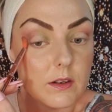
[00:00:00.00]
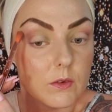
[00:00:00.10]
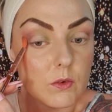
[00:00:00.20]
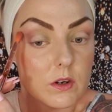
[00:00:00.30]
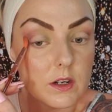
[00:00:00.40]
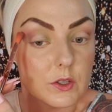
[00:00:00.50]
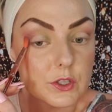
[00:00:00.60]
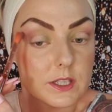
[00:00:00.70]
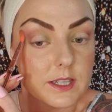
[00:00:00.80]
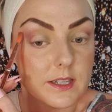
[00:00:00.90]
no
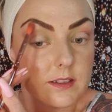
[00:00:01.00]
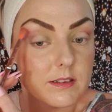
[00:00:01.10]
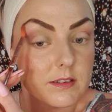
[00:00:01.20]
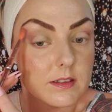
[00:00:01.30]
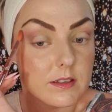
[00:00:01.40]
harsh lines.